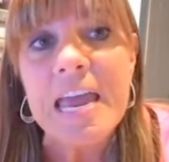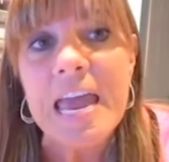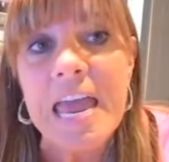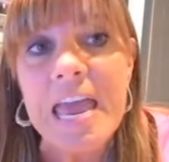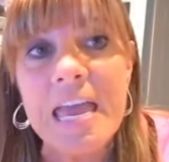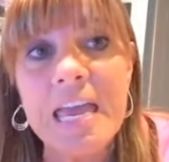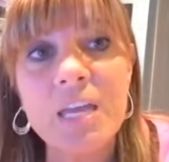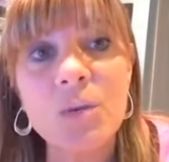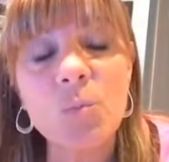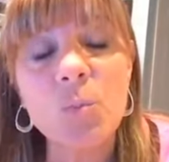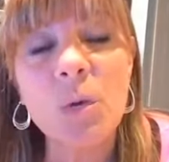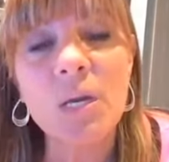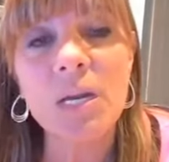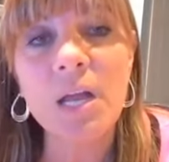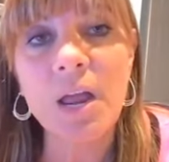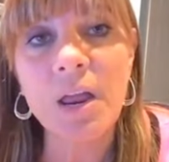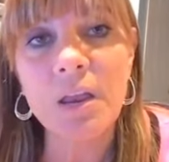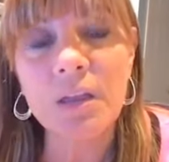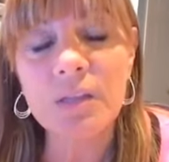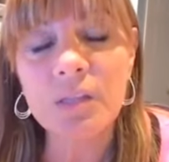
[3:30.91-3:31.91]
And when
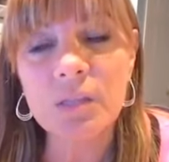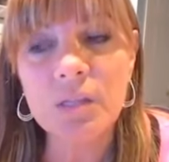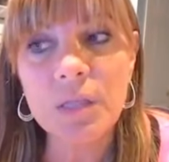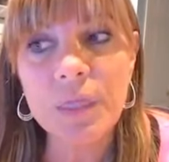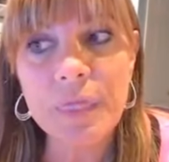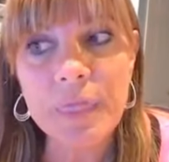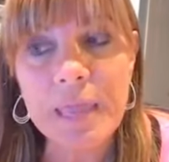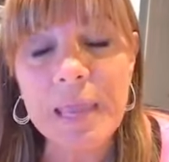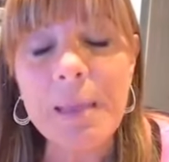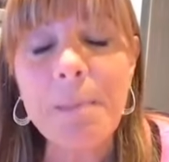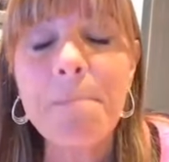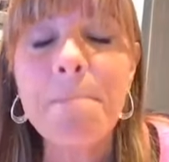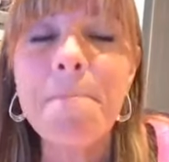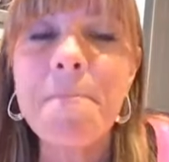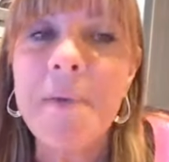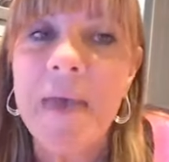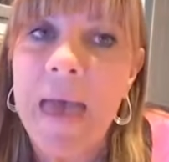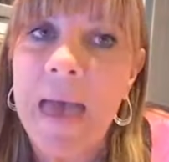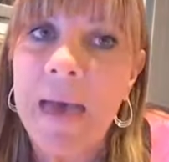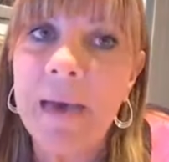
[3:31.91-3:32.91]
I think
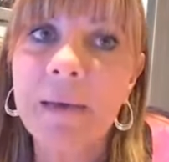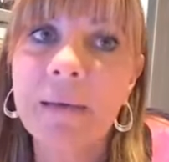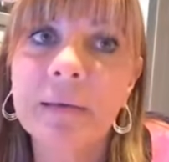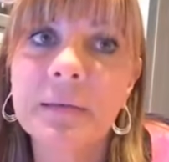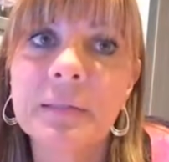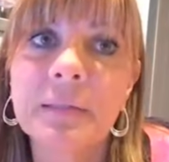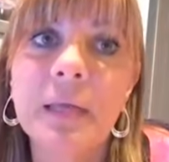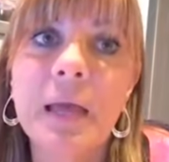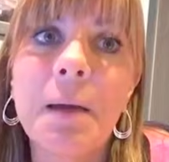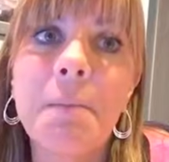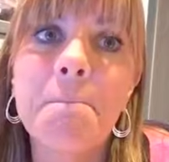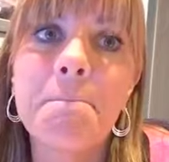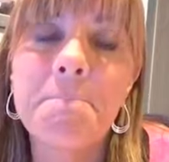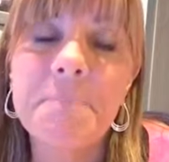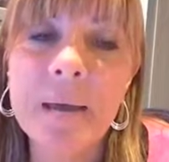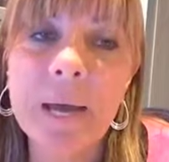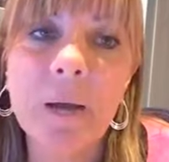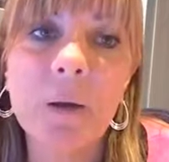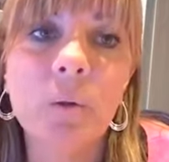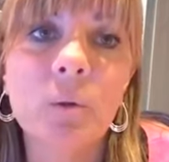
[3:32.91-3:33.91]
back
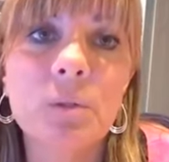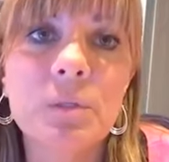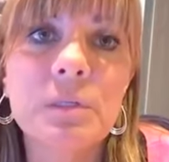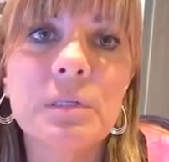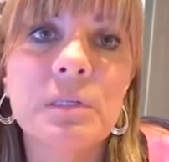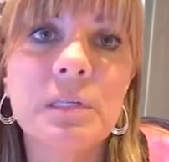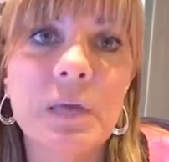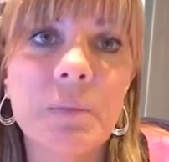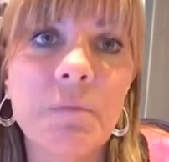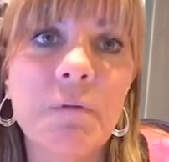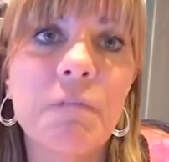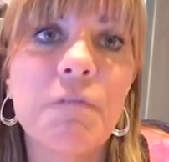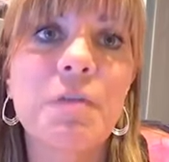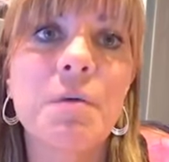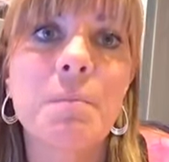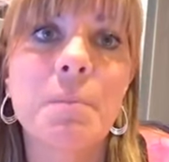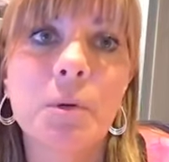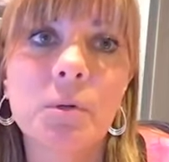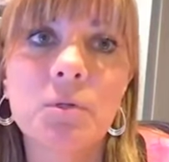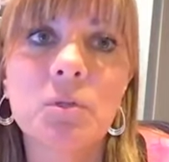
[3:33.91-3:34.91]
about some of the
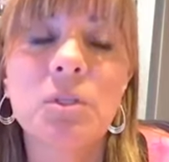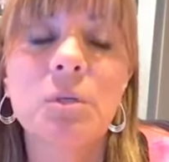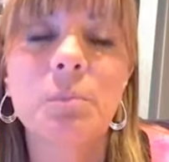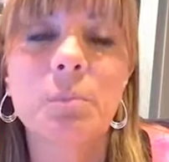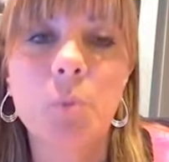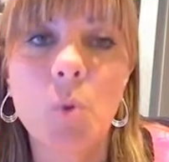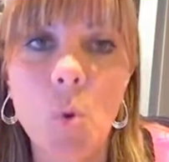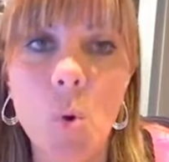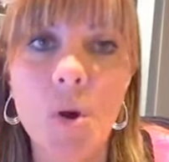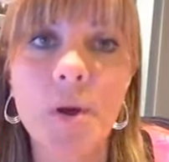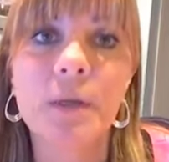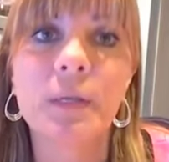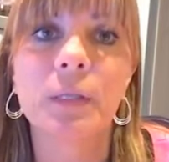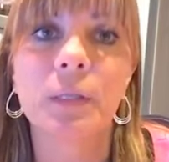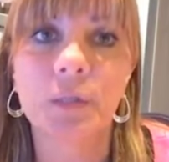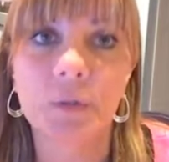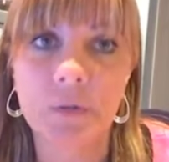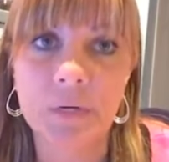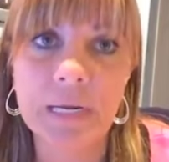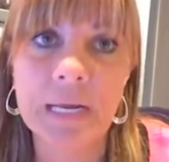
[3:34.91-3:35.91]
most important
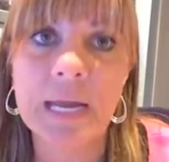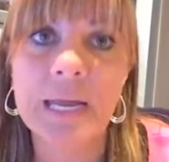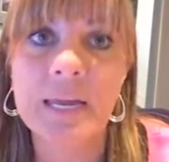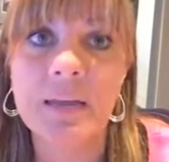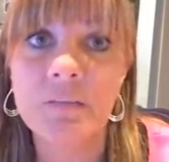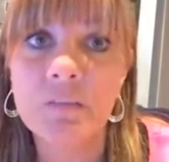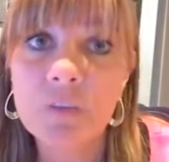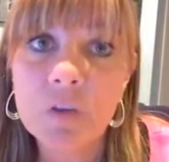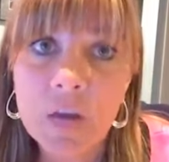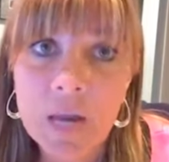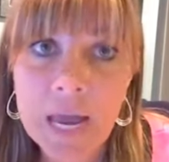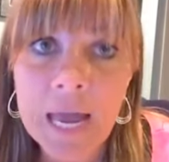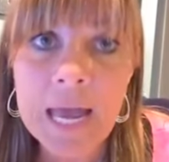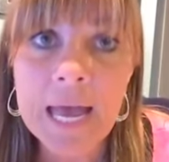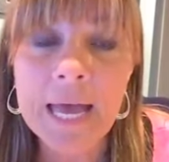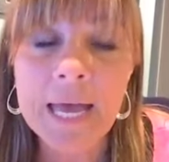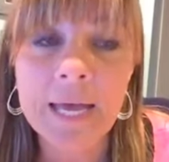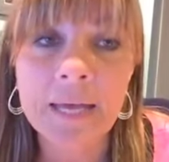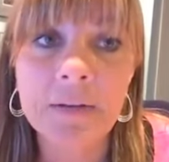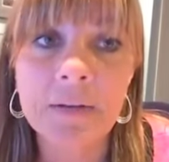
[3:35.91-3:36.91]
learning I ever
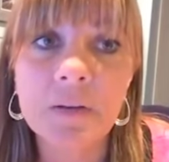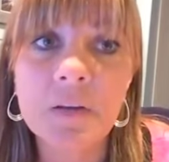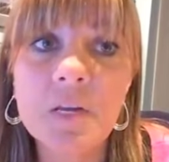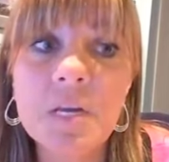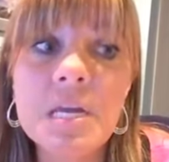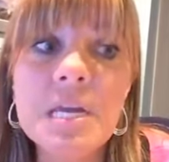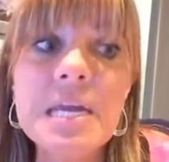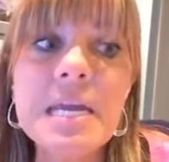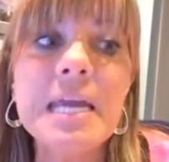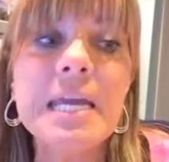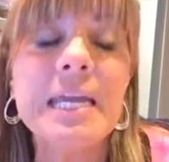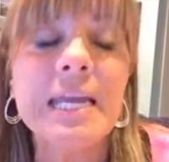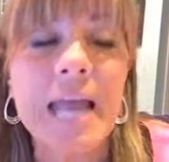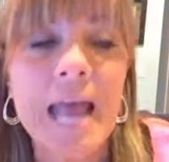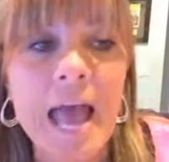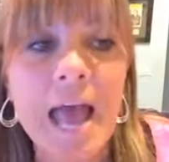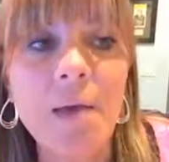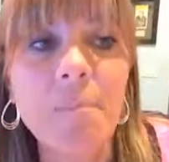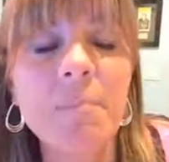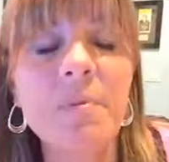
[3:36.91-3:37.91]
had, it
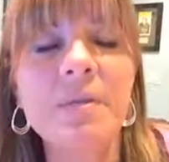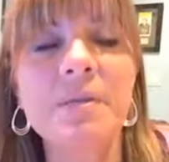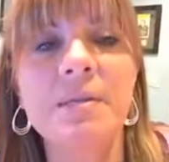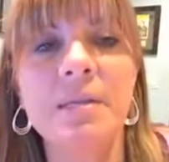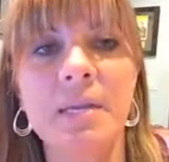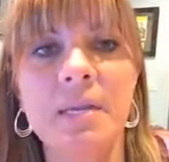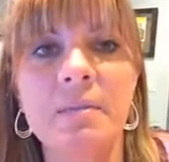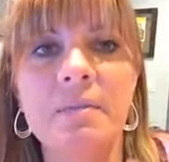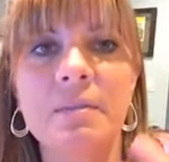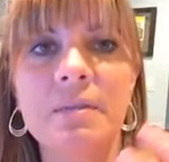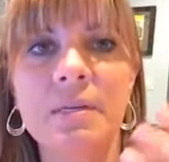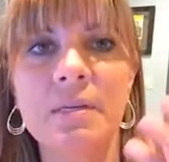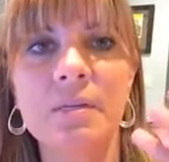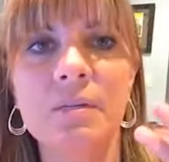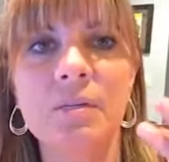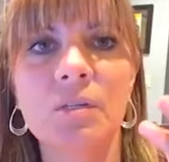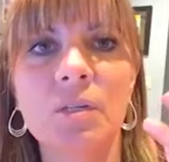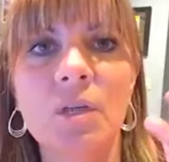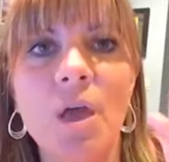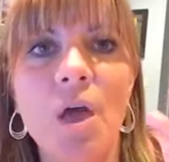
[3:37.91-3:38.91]
happened in
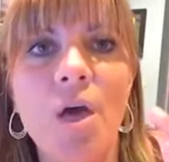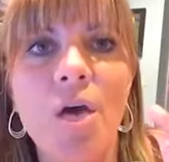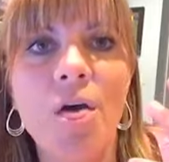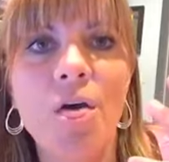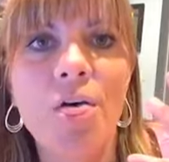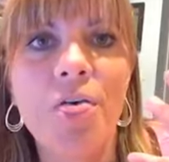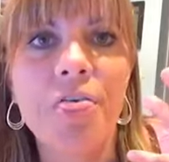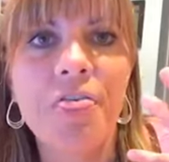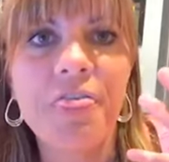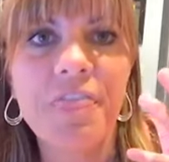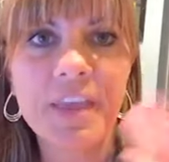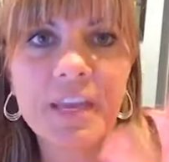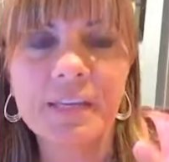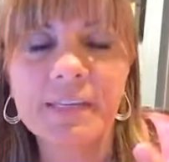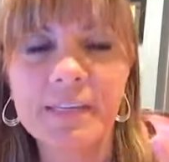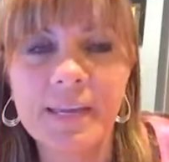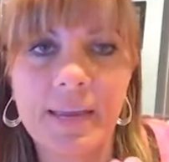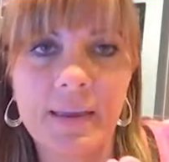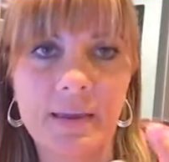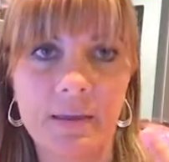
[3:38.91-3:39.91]
these think
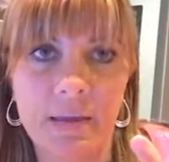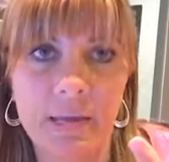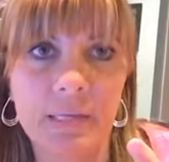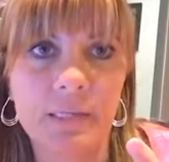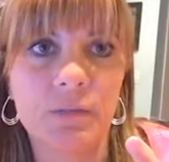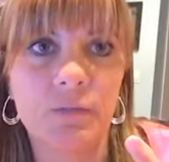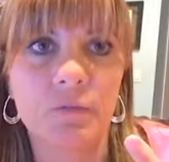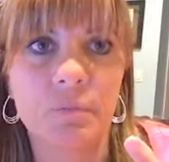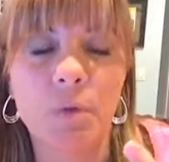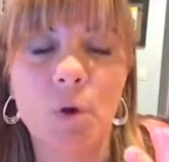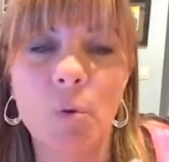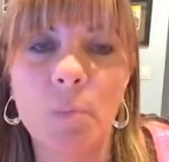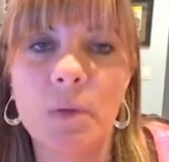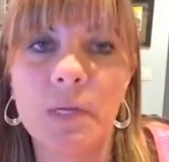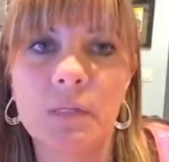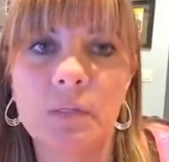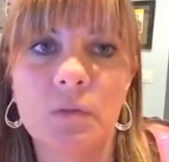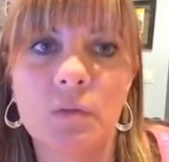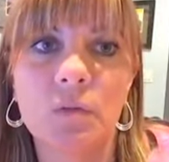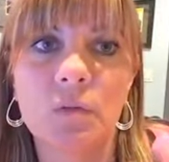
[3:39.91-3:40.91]
tank kinds of
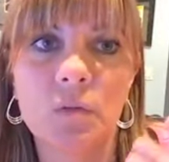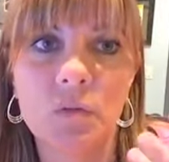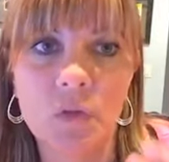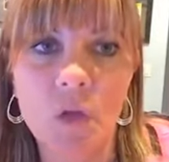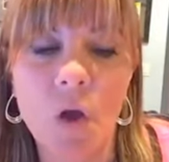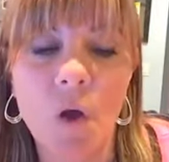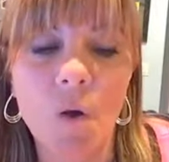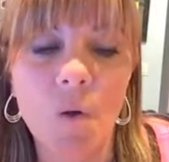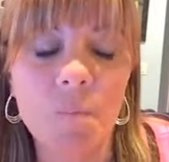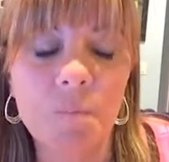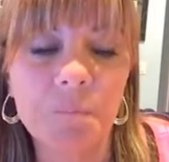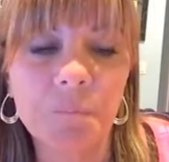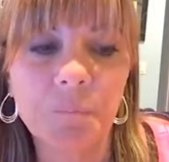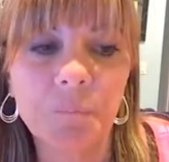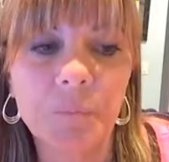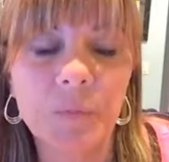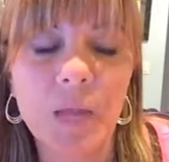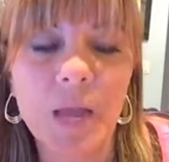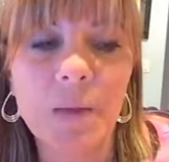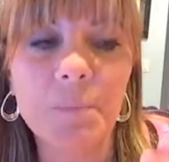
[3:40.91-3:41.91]
moments. So,
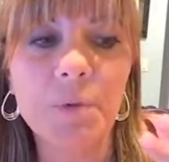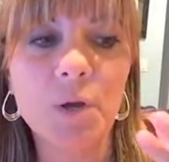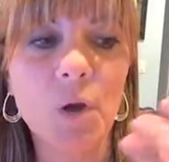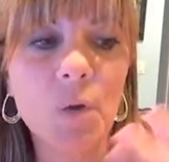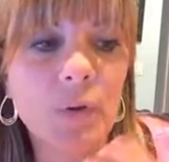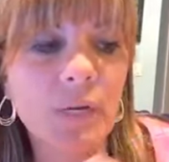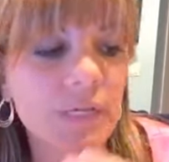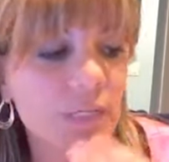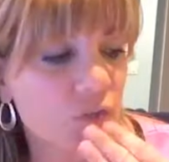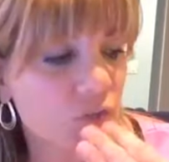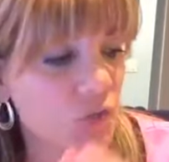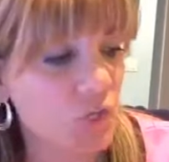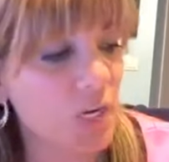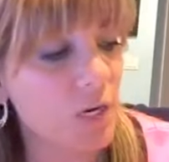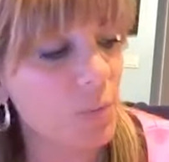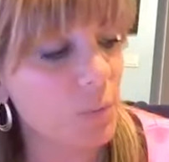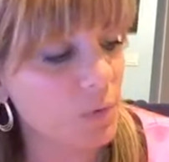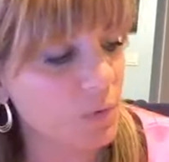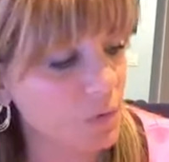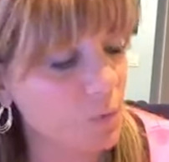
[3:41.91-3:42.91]
I'm going to share
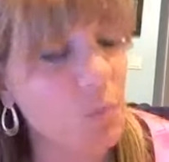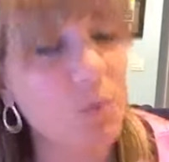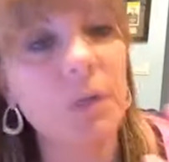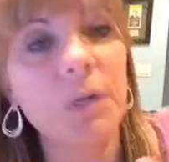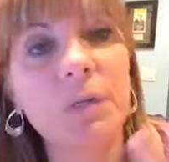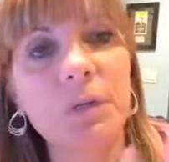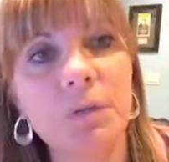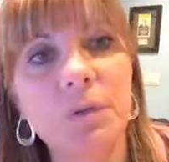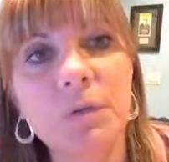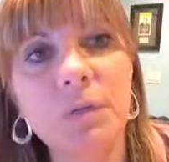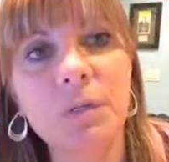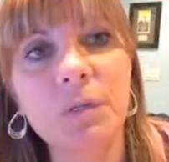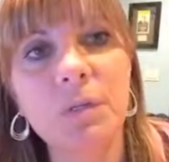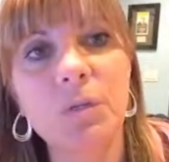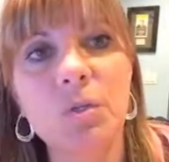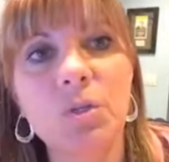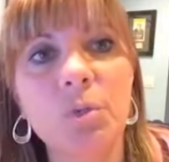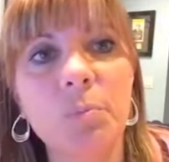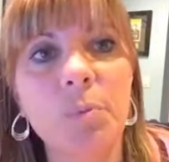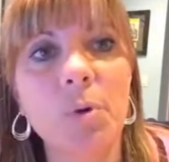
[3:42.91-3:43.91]
with you, we're going to do this in
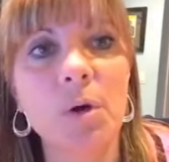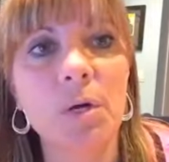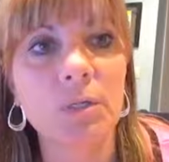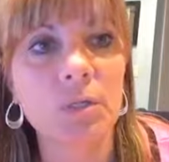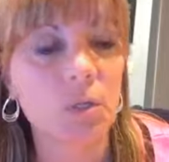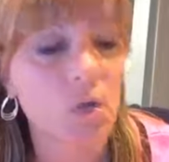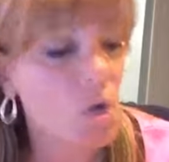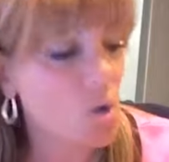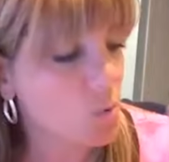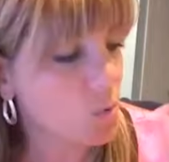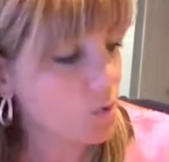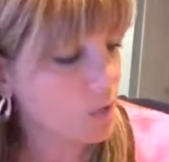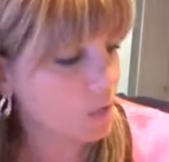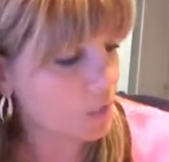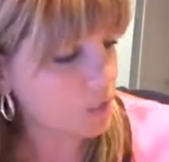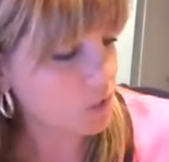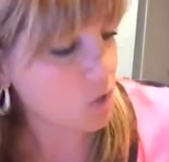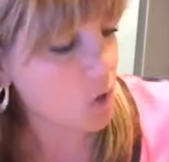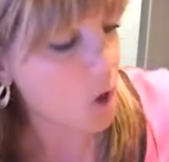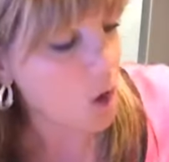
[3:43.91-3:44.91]
two parts. We're
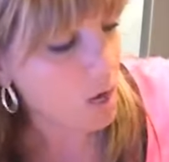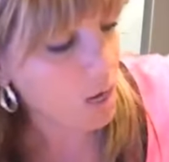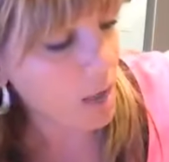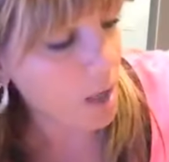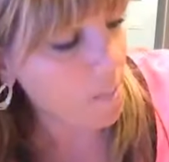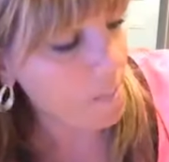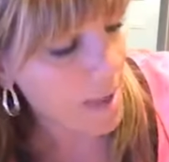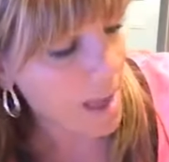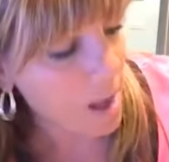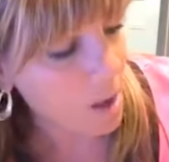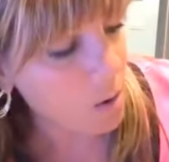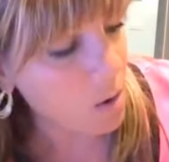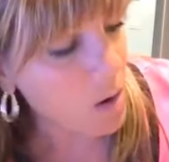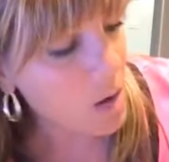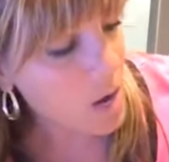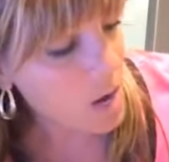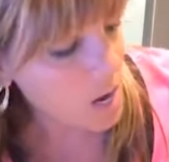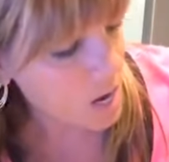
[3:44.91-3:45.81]
going to talk about